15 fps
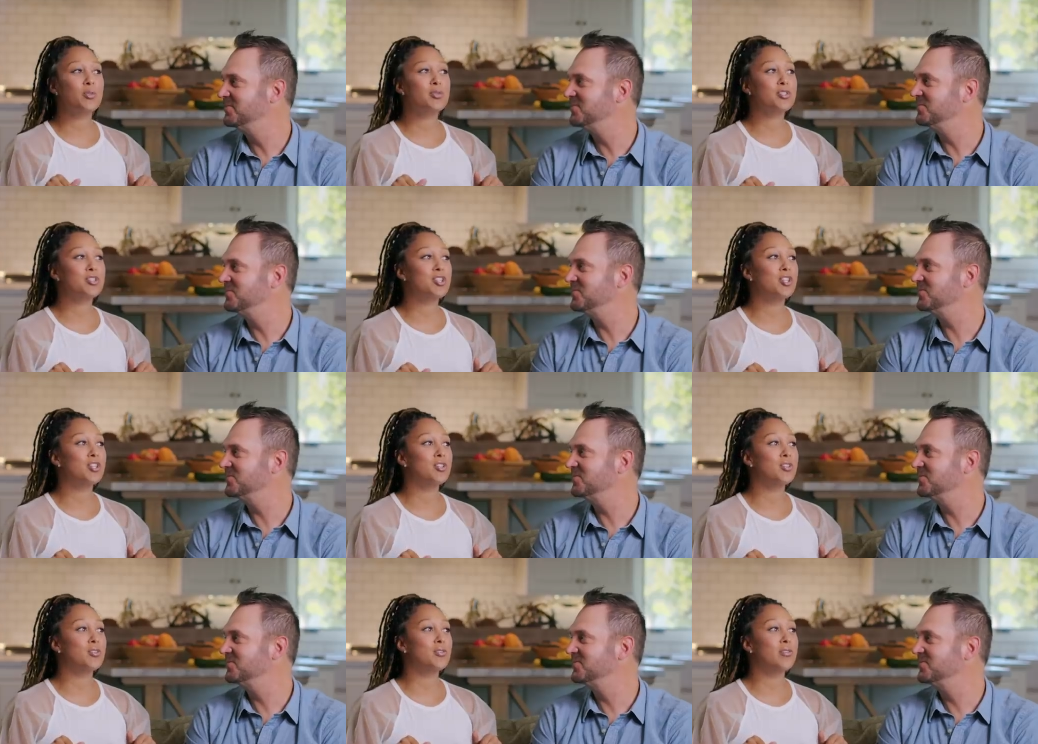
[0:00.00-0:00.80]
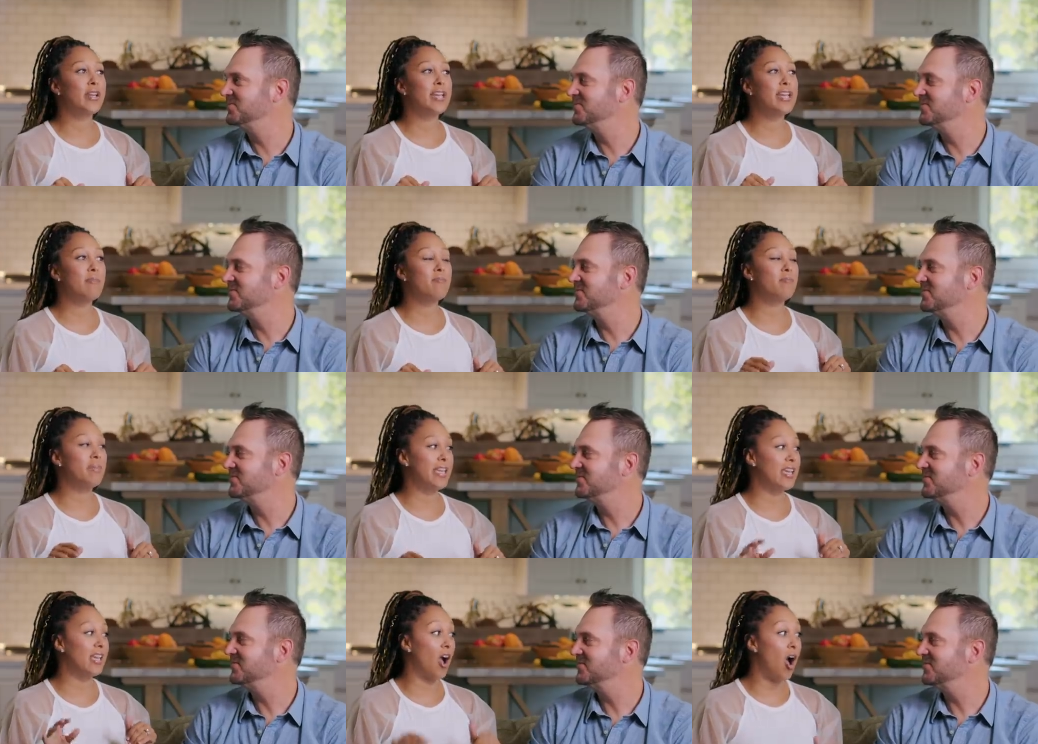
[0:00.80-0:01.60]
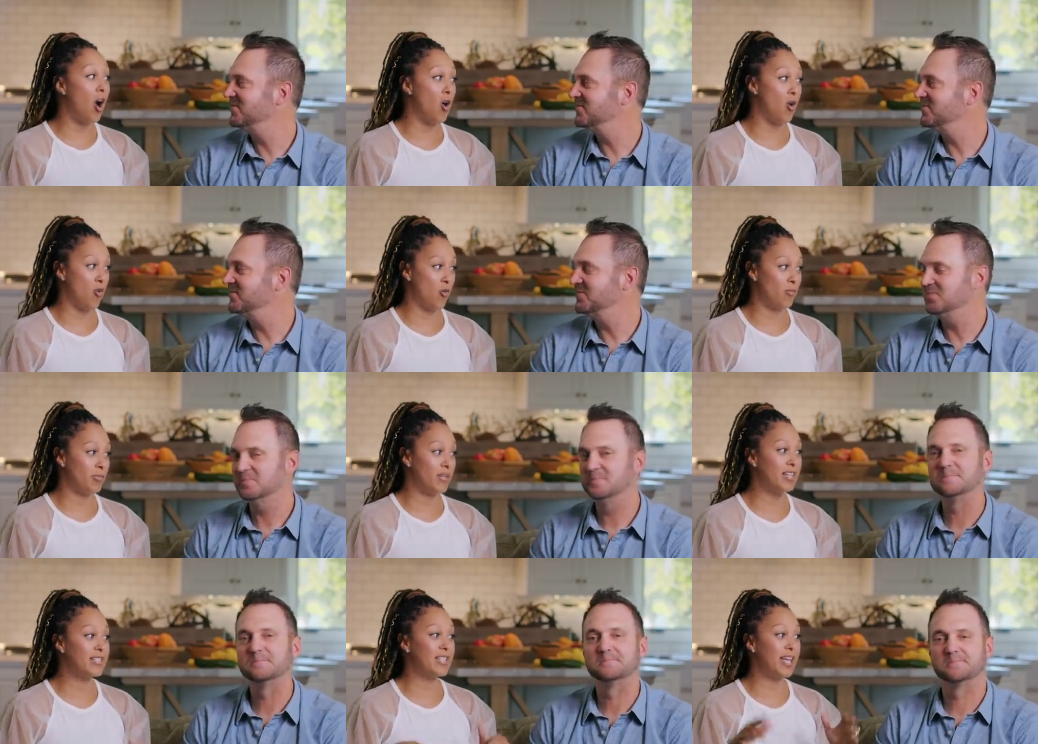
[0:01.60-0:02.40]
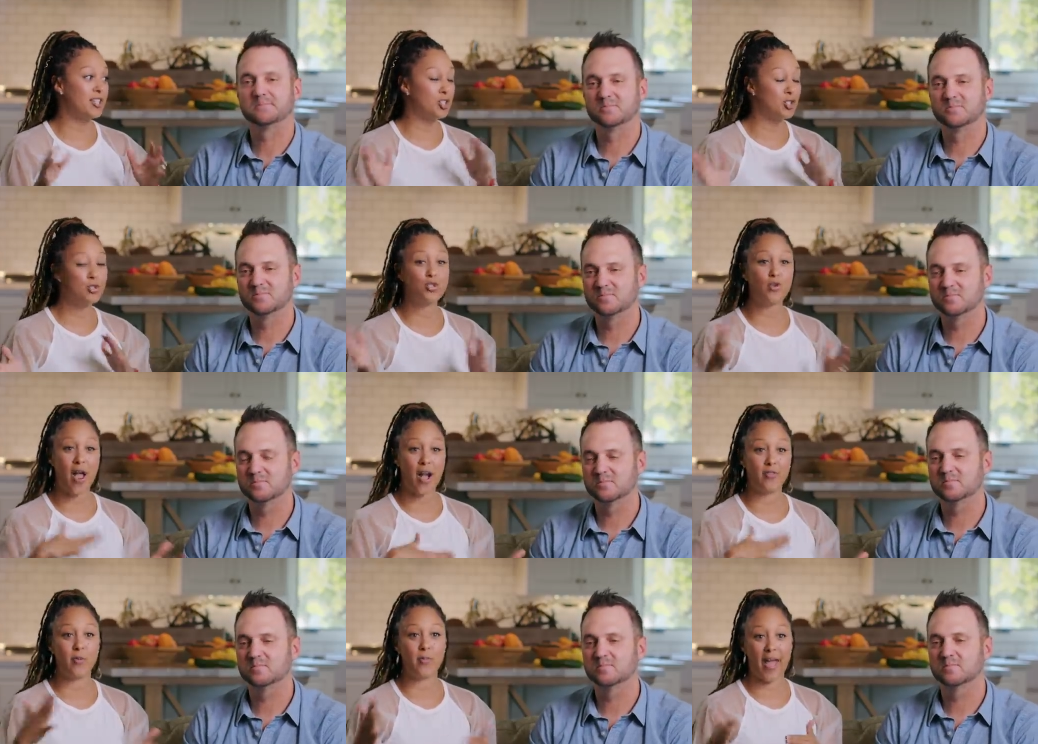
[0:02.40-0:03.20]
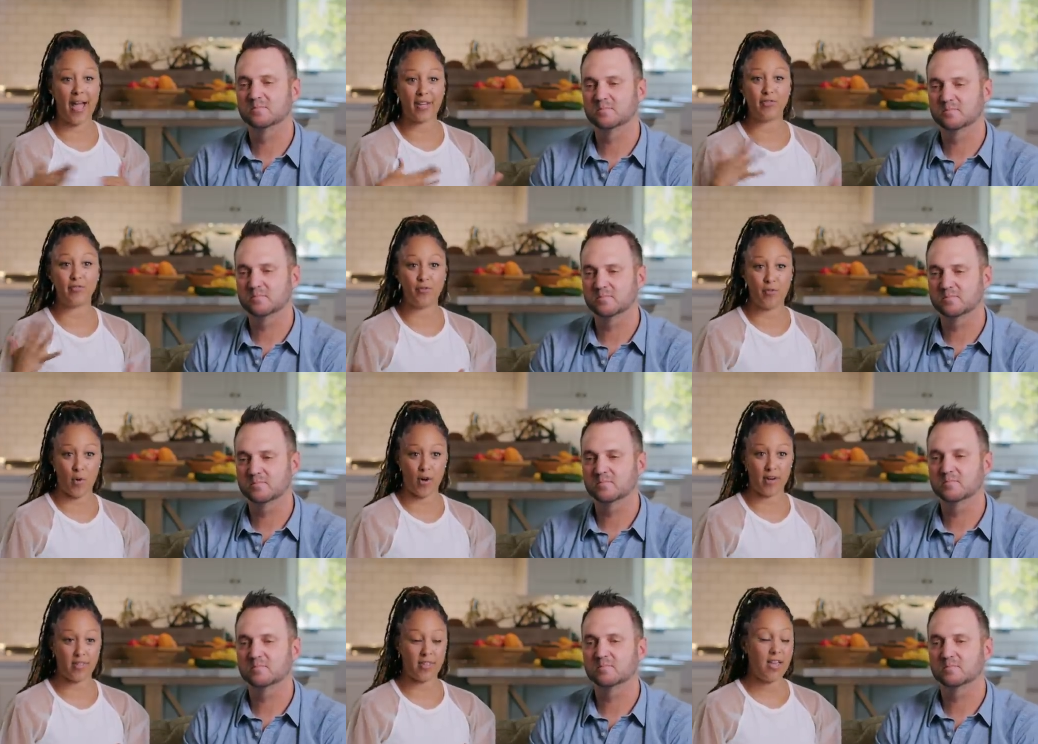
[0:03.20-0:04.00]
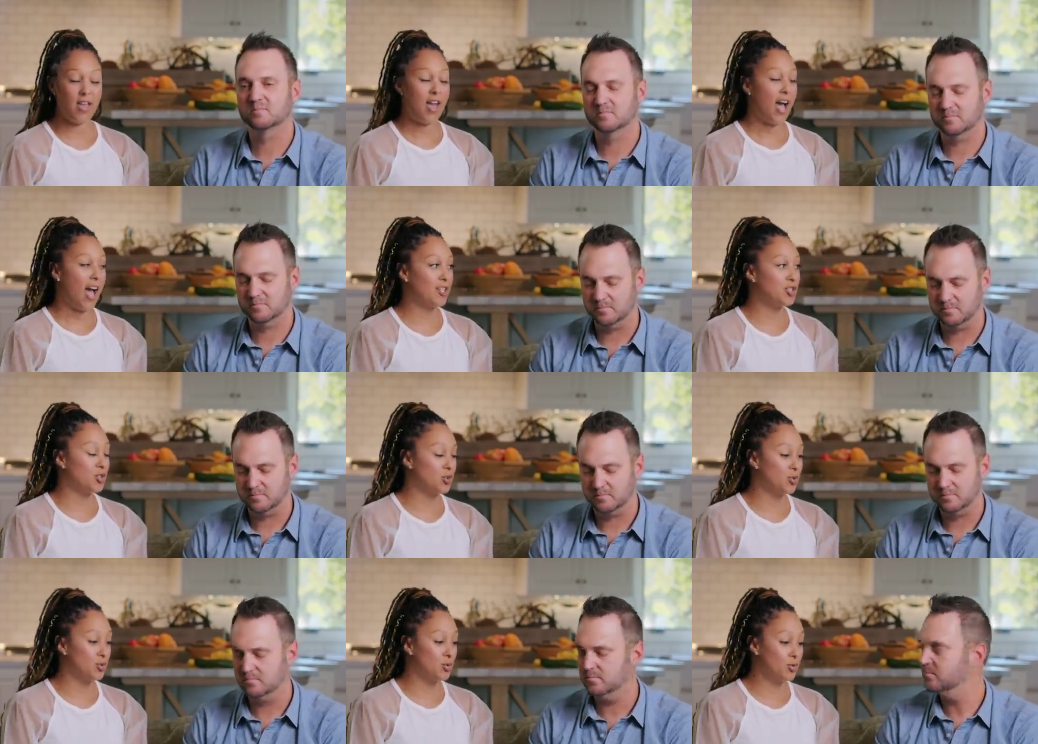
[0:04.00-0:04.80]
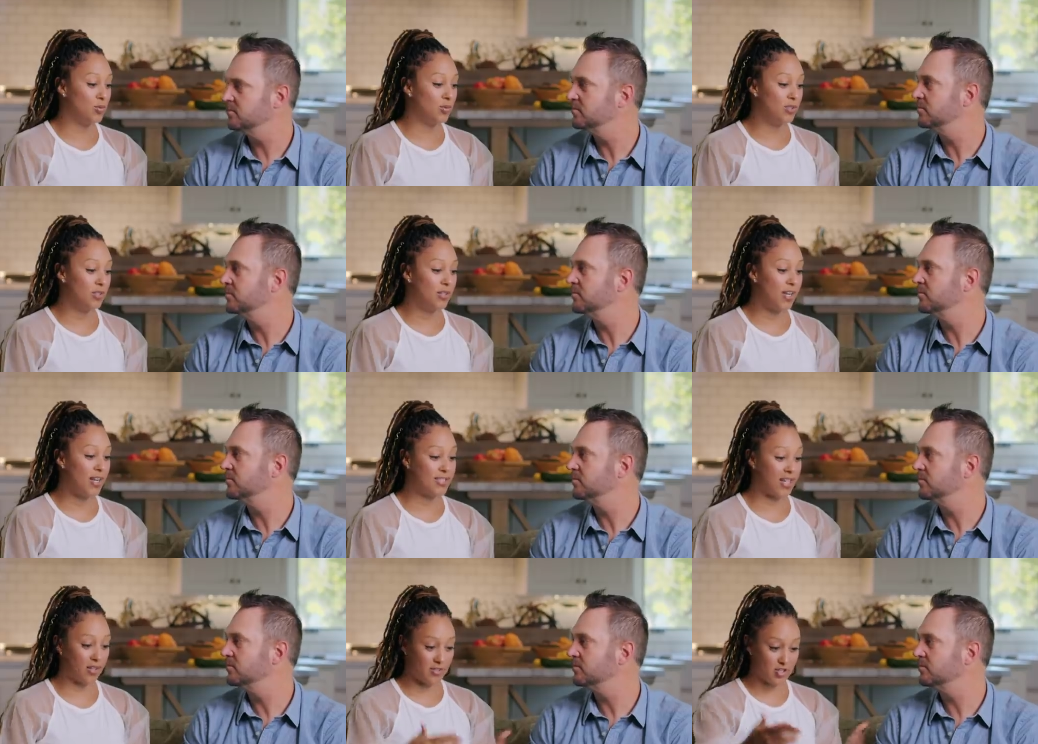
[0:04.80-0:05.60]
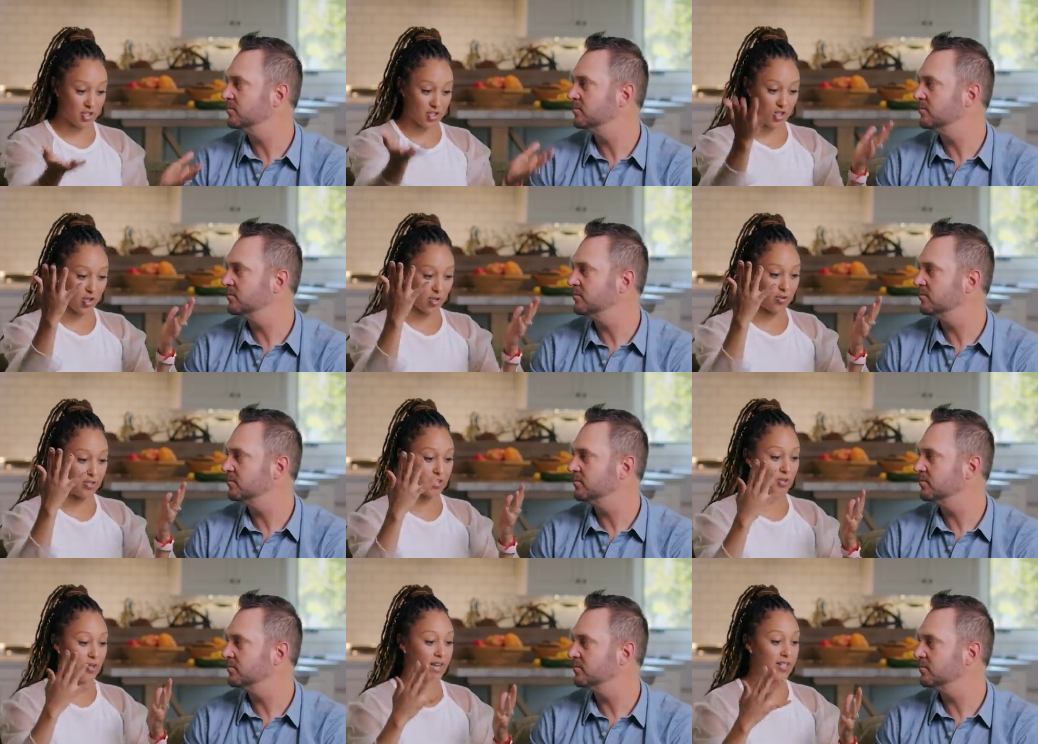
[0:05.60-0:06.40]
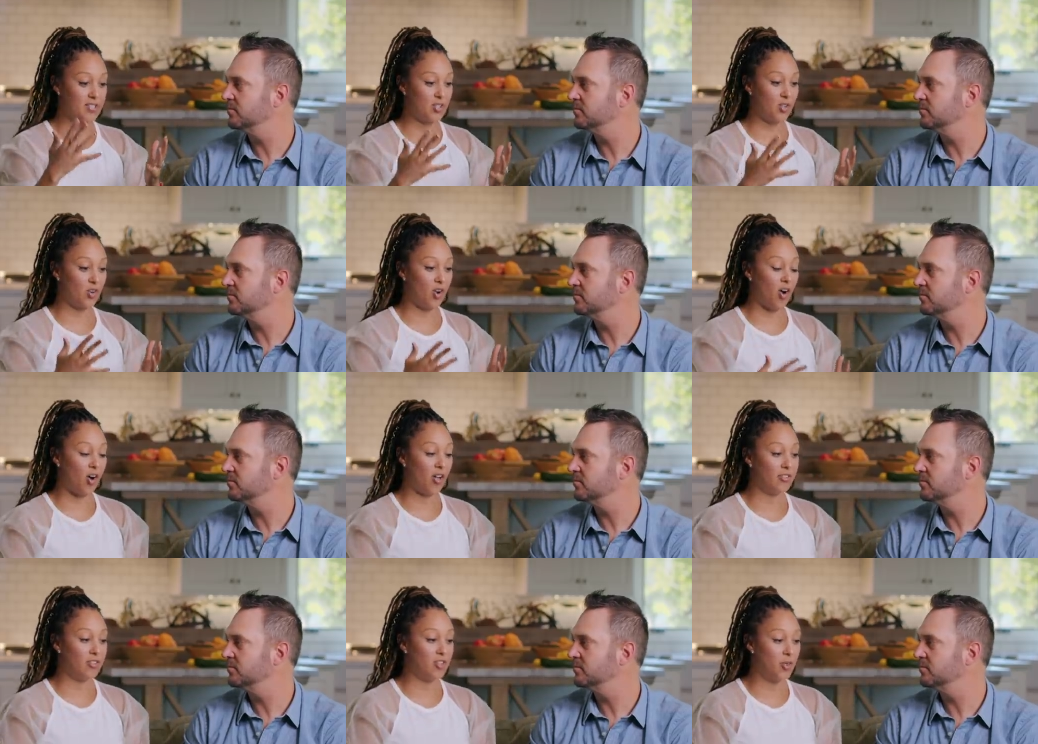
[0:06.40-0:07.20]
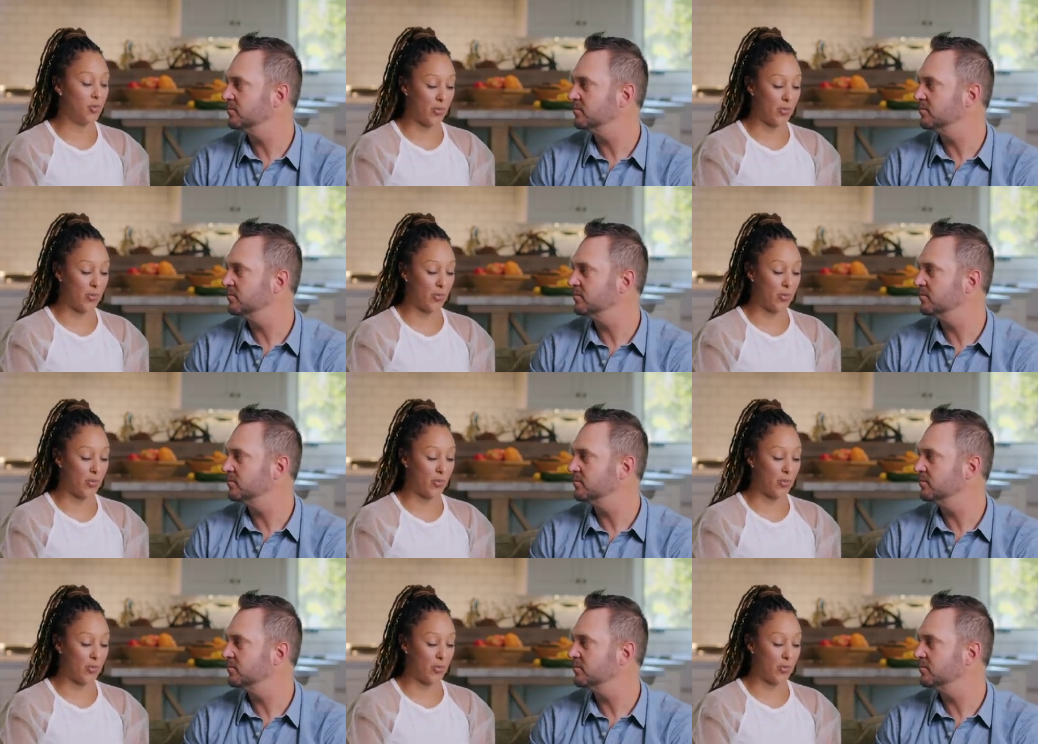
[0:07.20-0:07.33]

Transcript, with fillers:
Speaker 1: used to him being home because I do travel back and forth. I do a television show, as you guys know, called The